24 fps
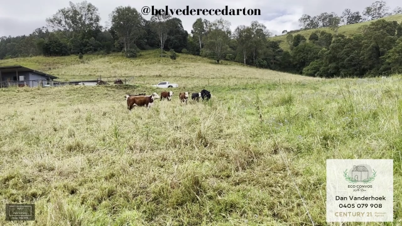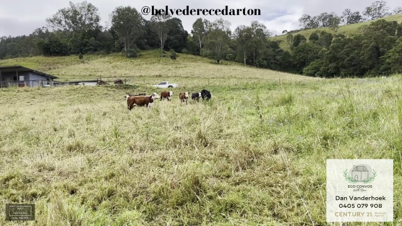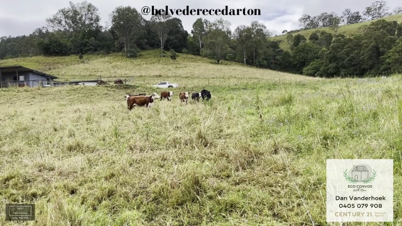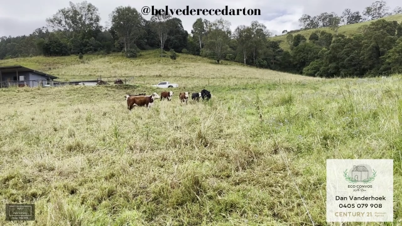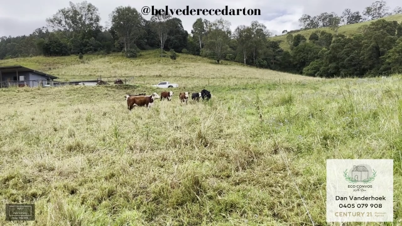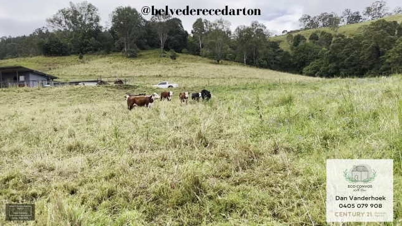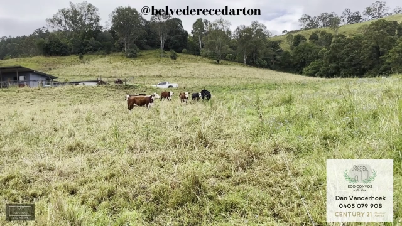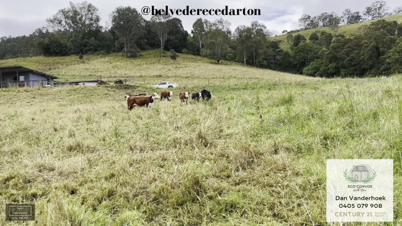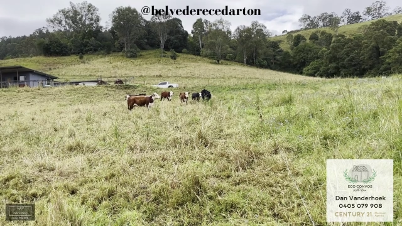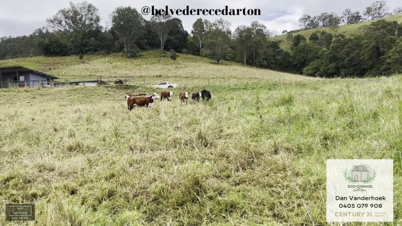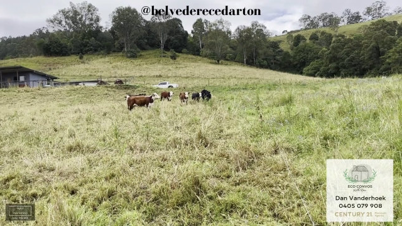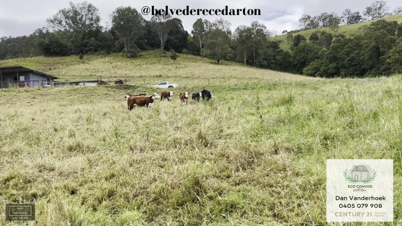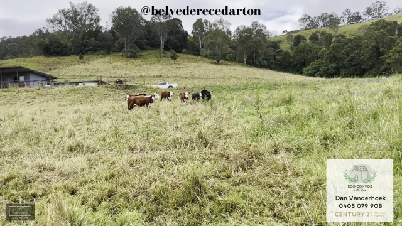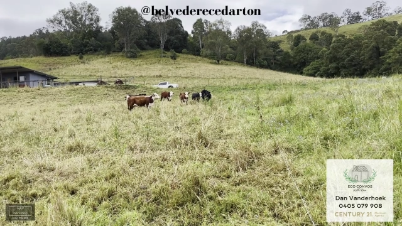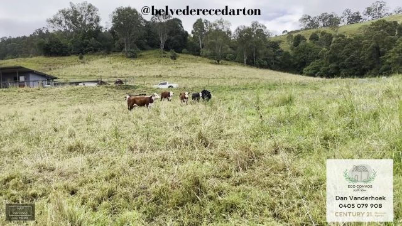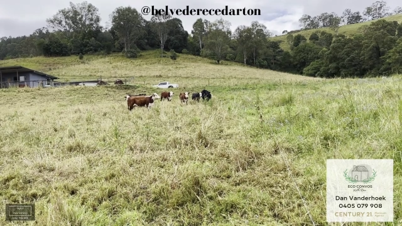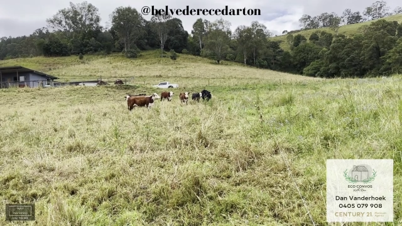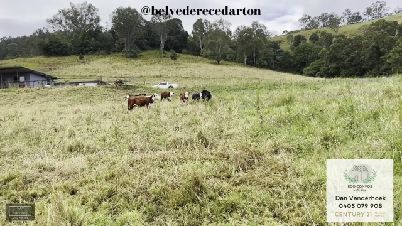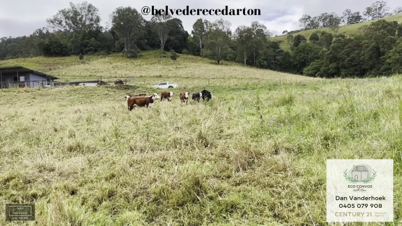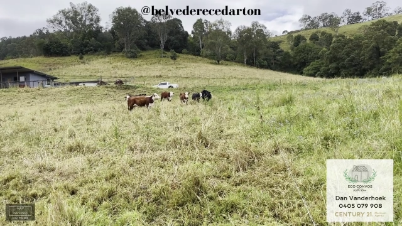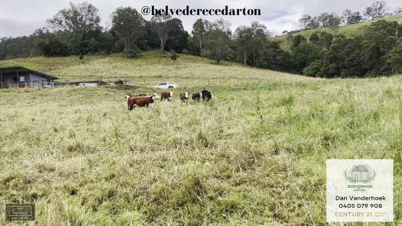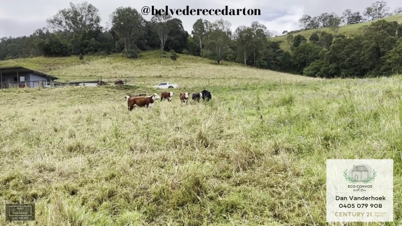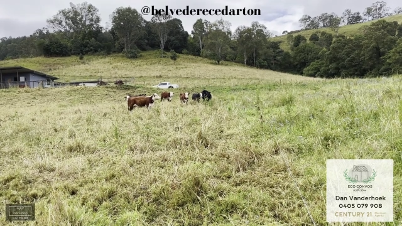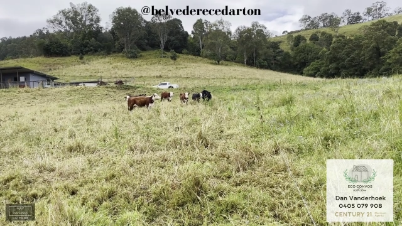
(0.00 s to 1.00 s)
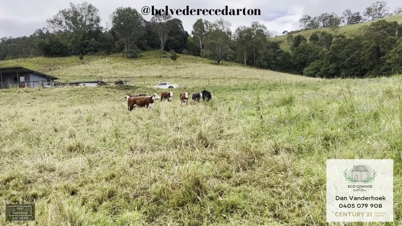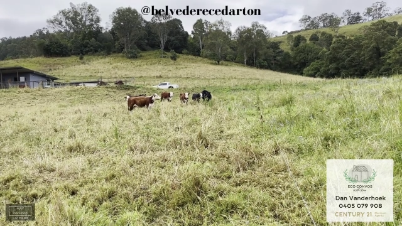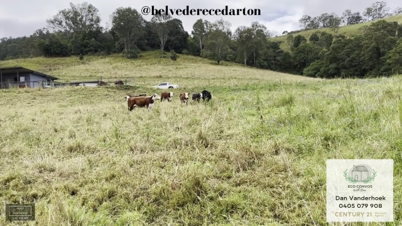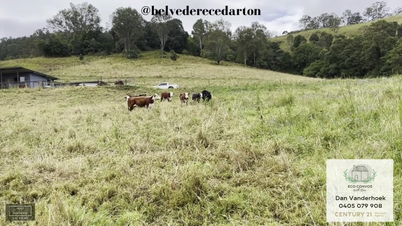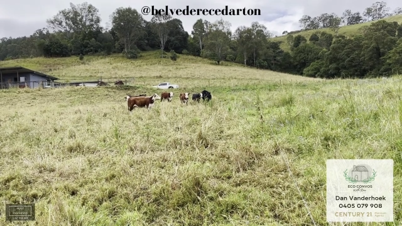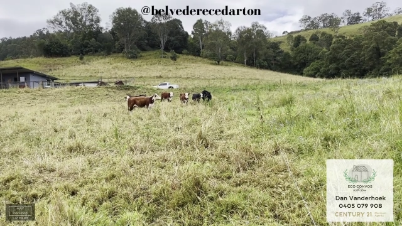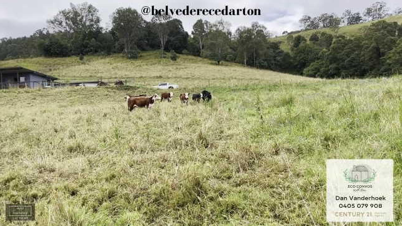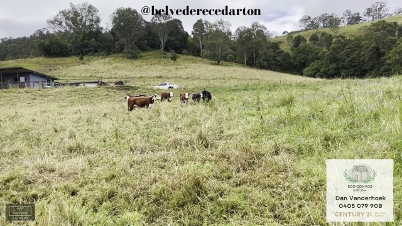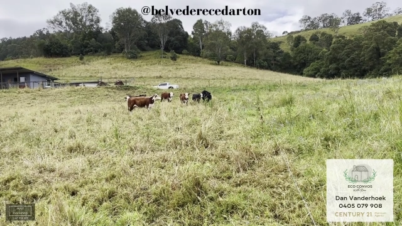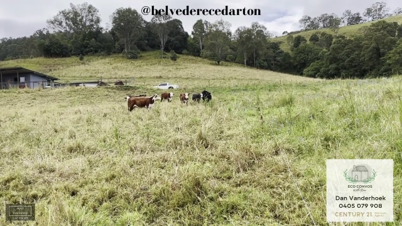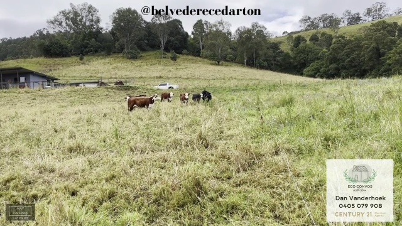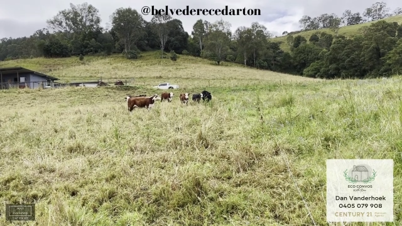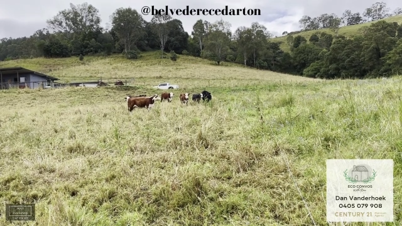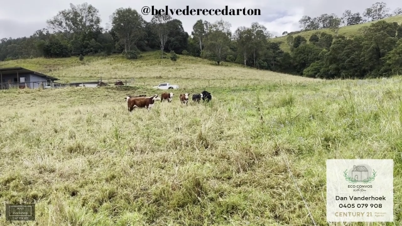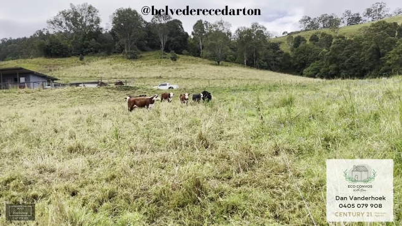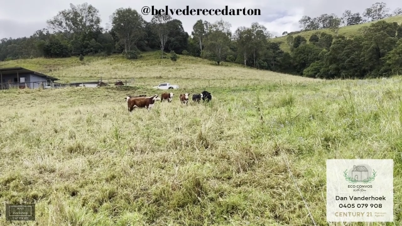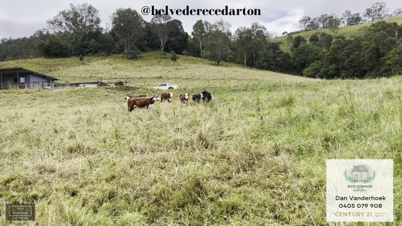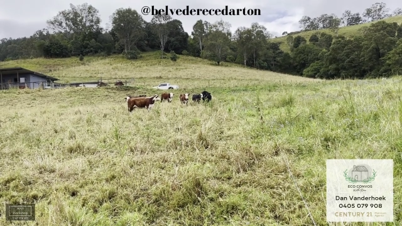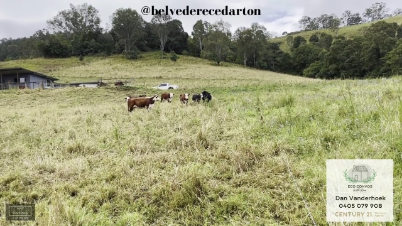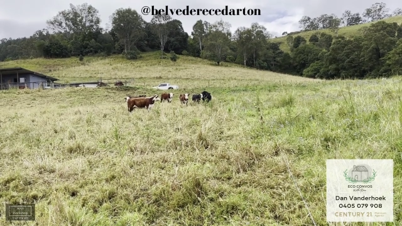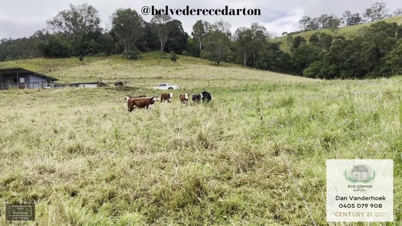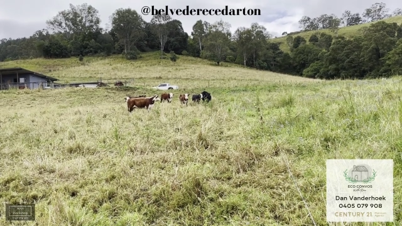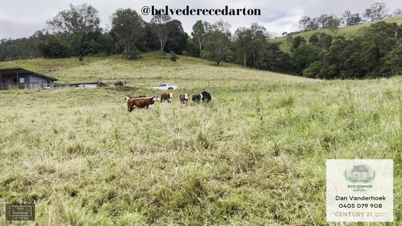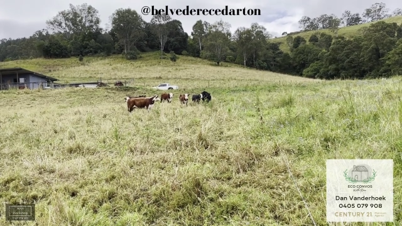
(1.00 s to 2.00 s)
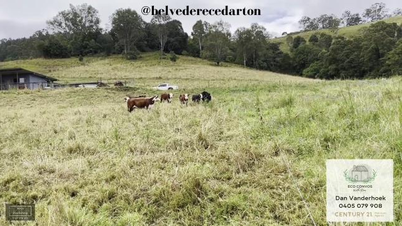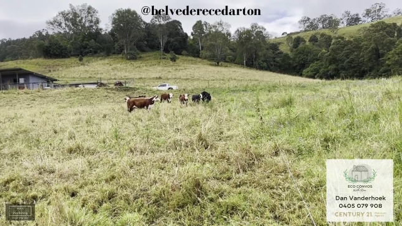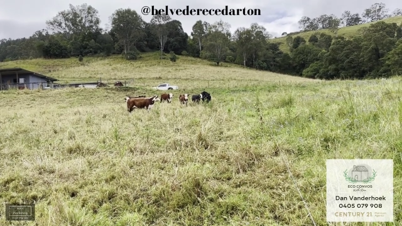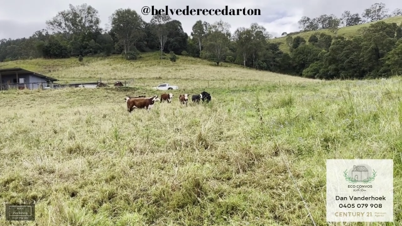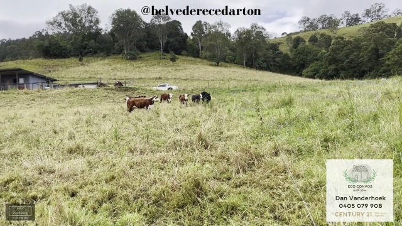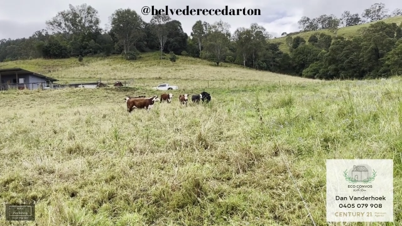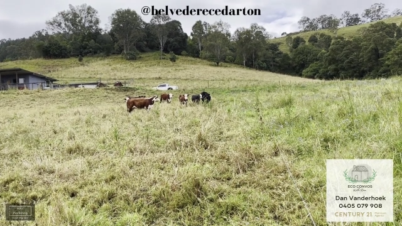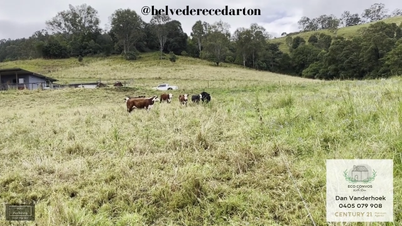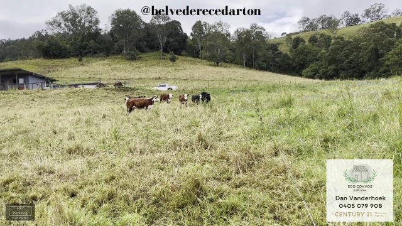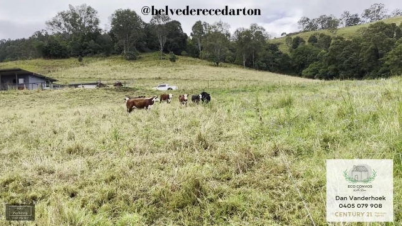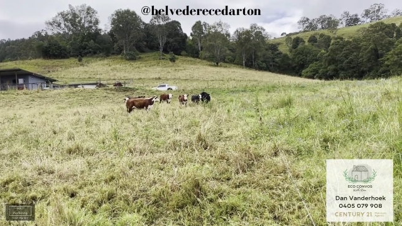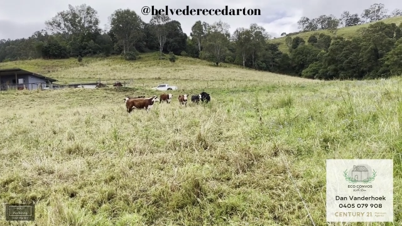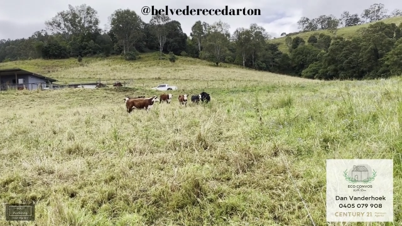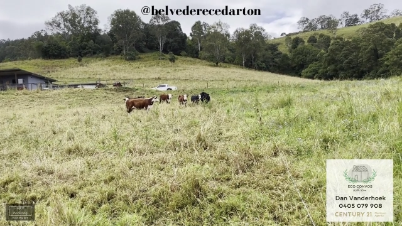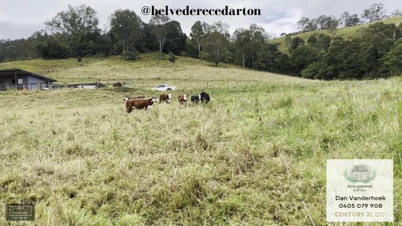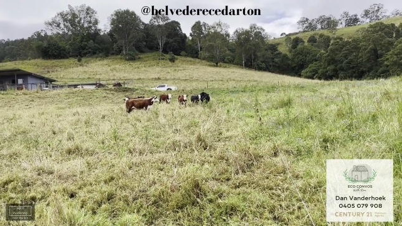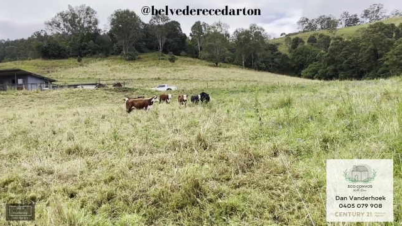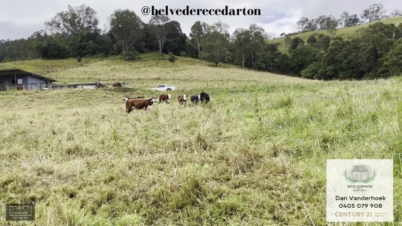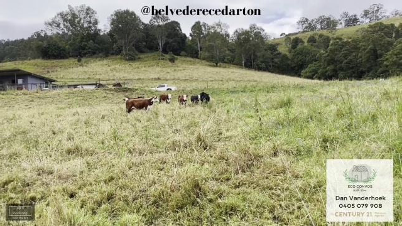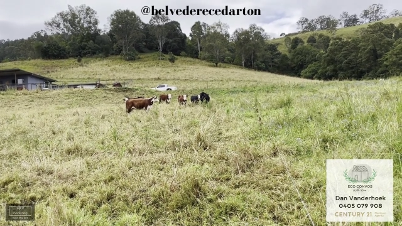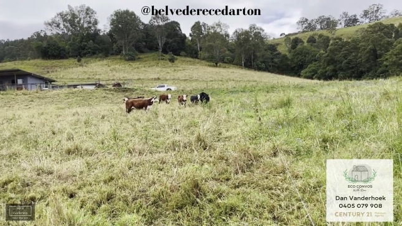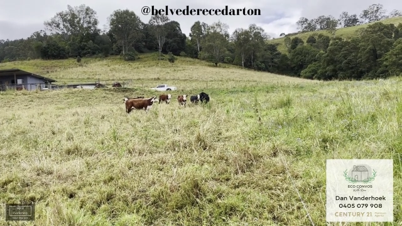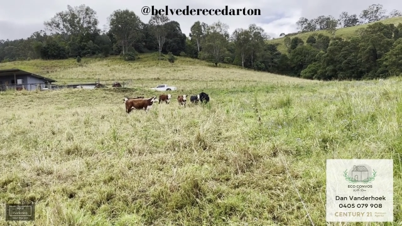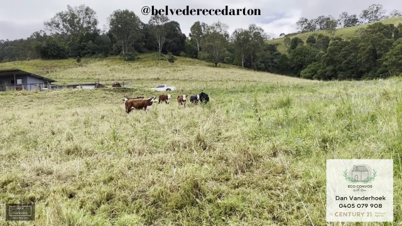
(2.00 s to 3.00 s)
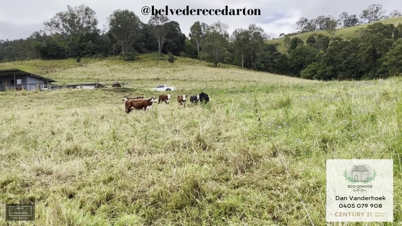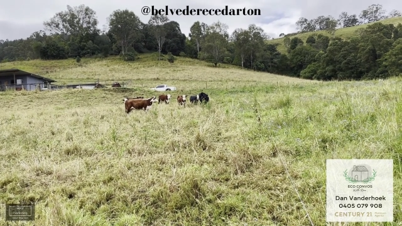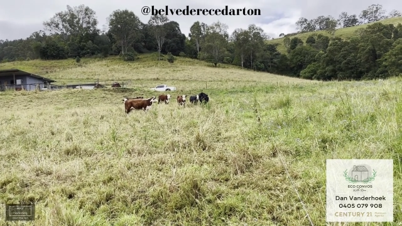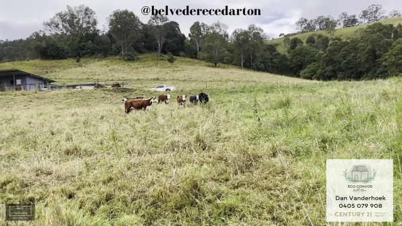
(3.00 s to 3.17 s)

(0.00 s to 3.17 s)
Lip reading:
No face is visible, so there are no lips to read.